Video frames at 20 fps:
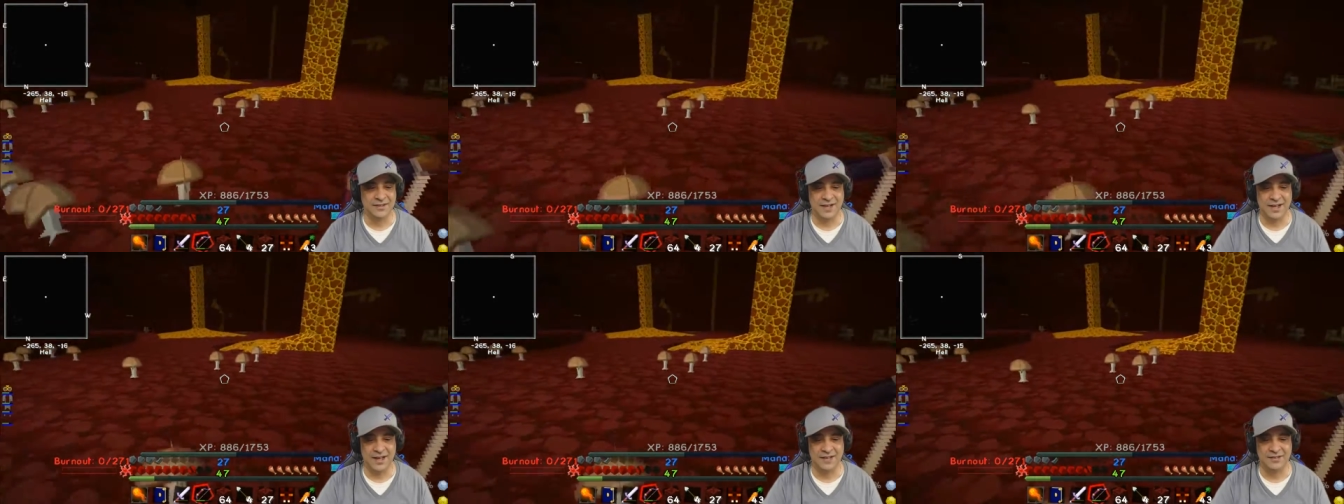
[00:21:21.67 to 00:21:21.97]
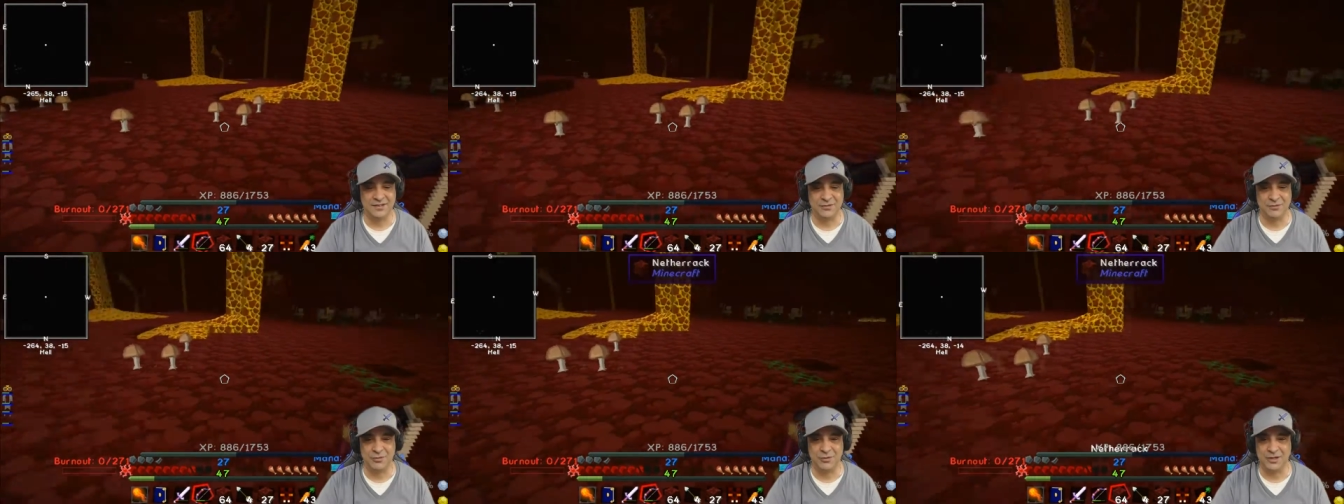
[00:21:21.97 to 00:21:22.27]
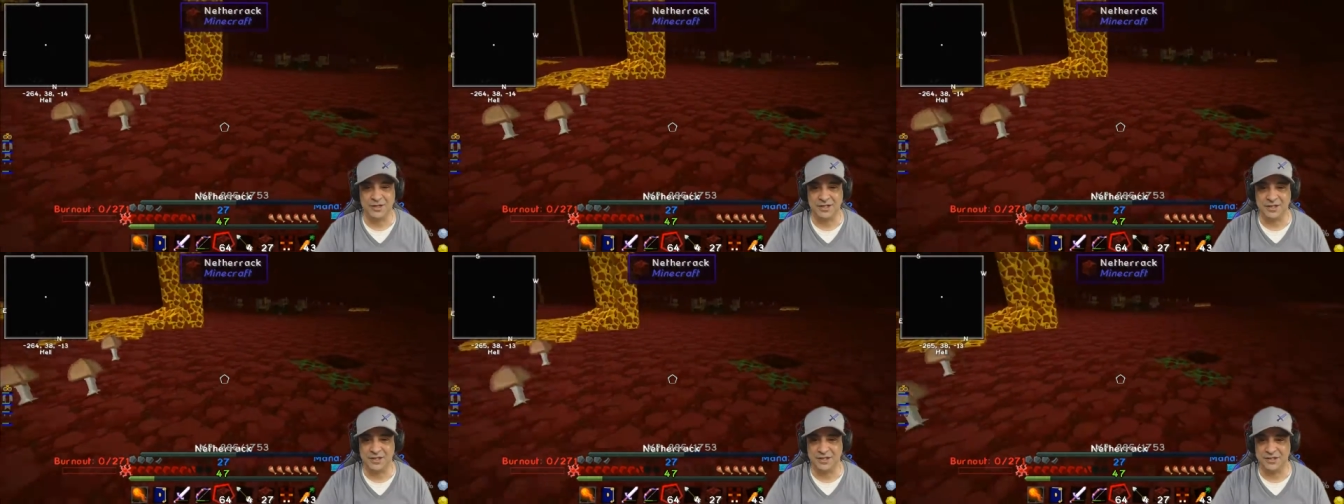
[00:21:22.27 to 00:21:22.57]
That's a
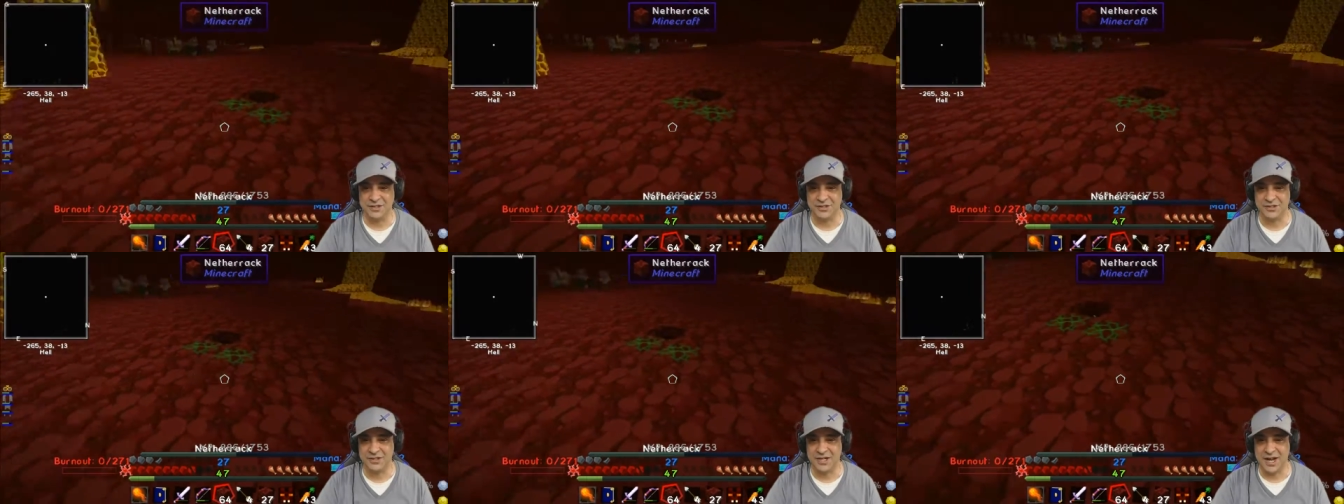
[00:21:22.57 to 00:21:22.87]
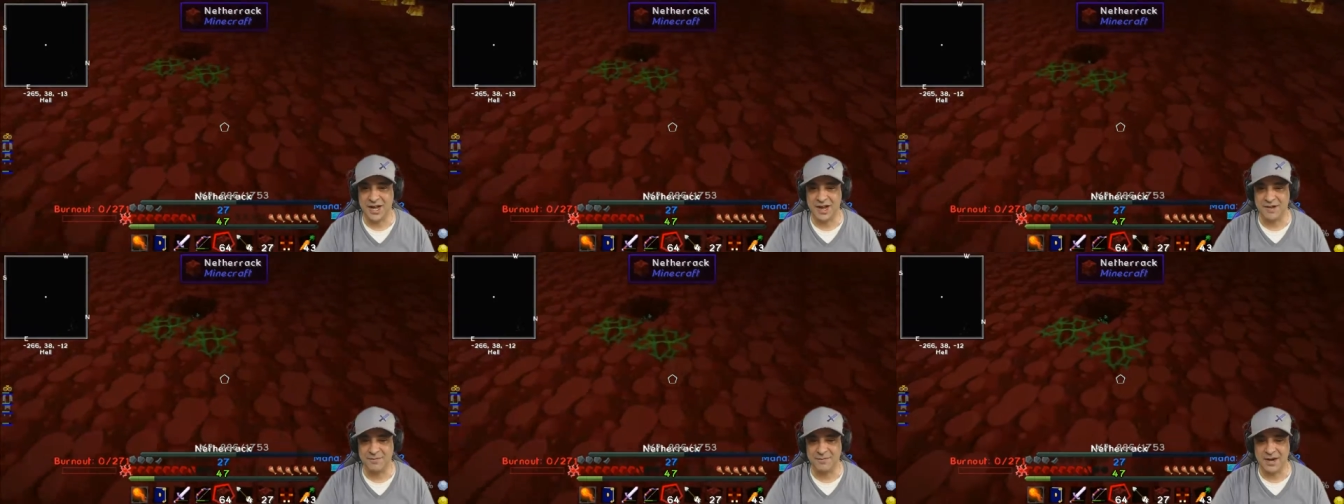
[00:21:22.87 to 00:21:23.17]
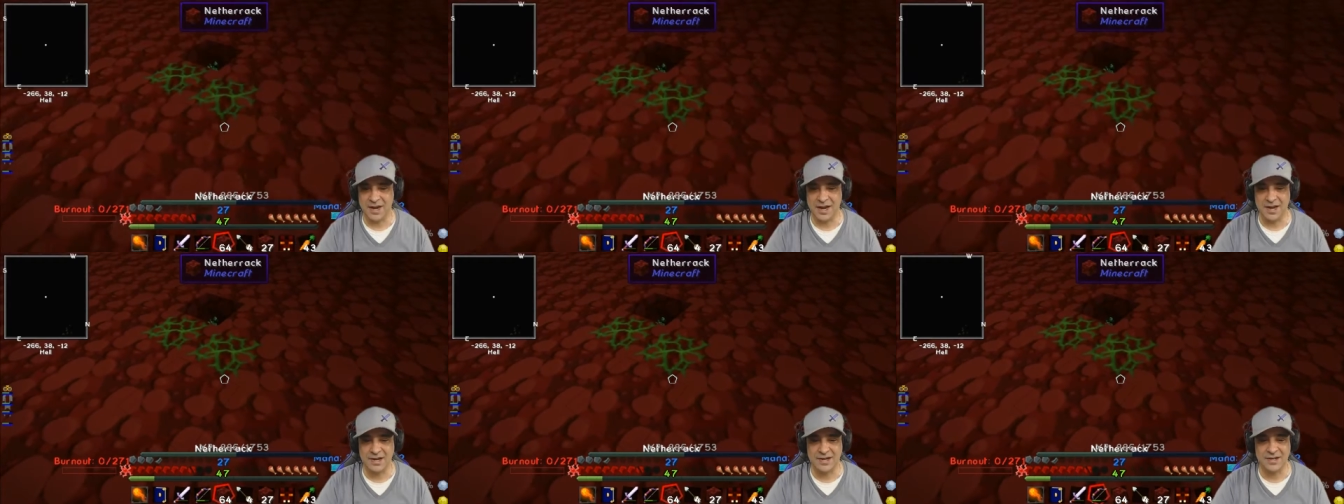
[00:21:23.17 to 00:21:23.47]
pretty good shot,
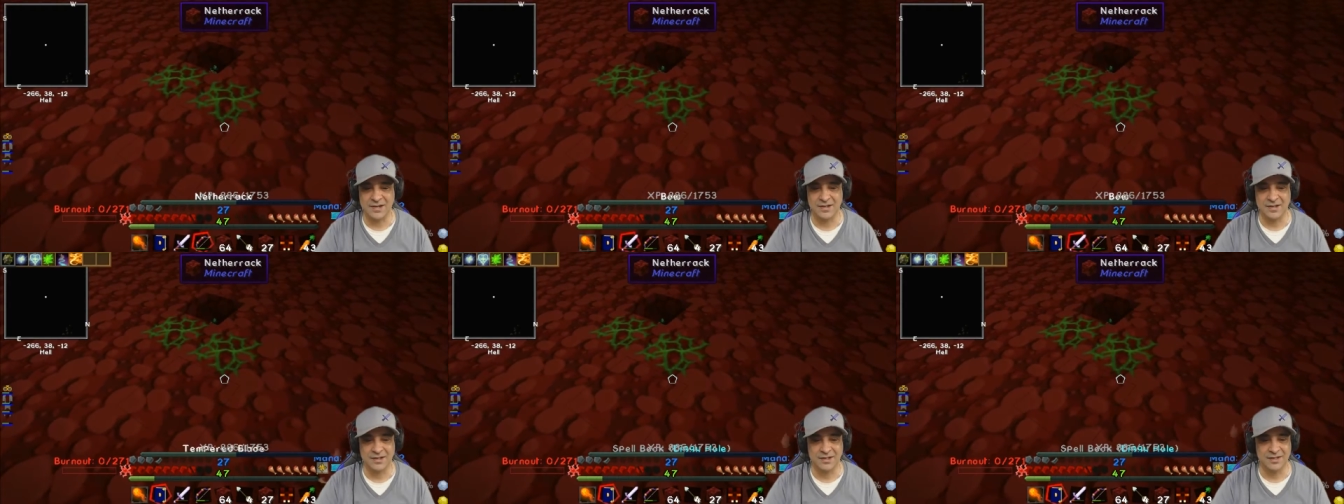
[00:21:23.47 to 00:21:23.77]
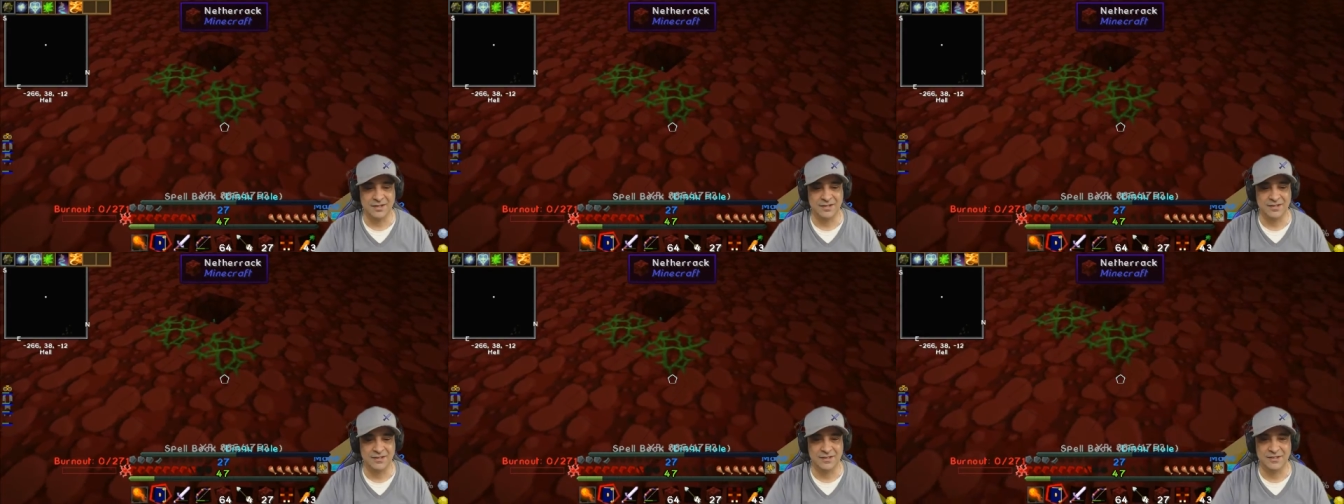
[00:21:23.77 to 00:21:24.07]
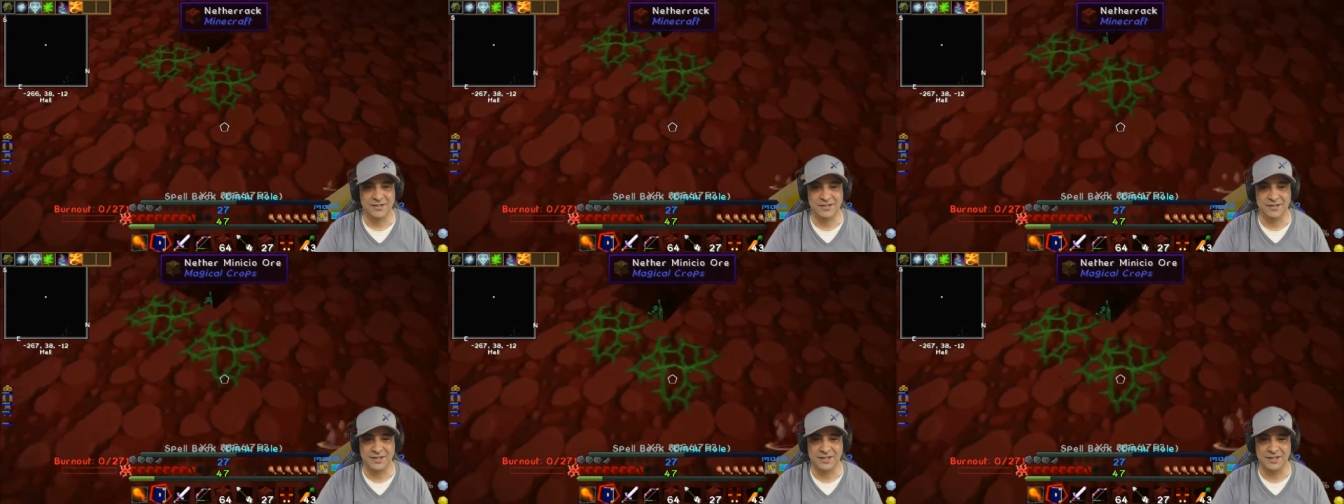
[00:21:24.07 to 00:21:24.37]
man.
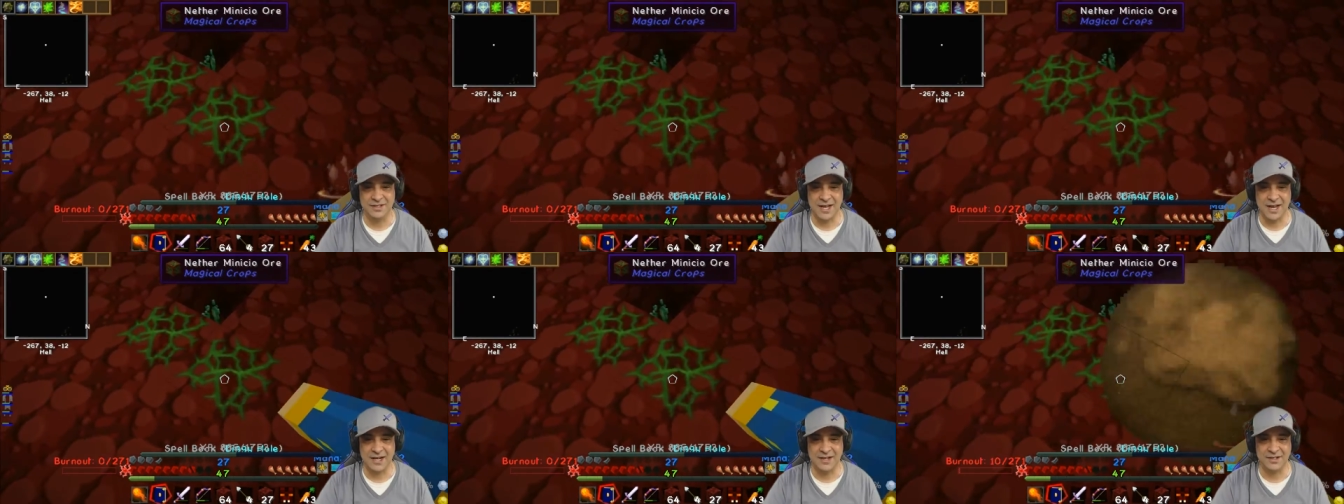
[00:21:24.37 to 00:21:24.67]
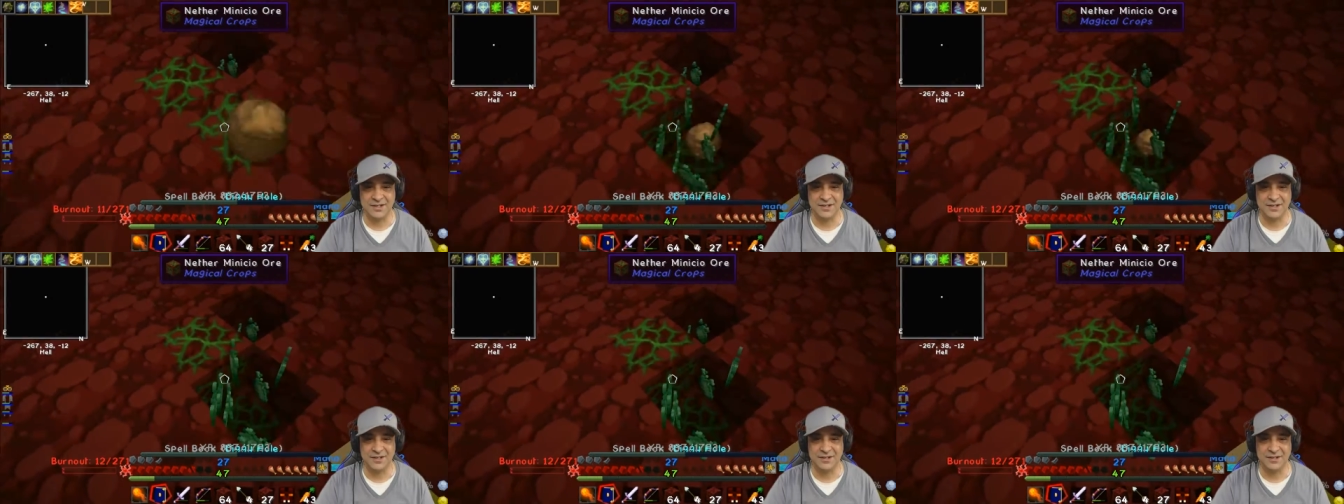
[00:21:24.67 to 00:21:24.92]
Did you see that?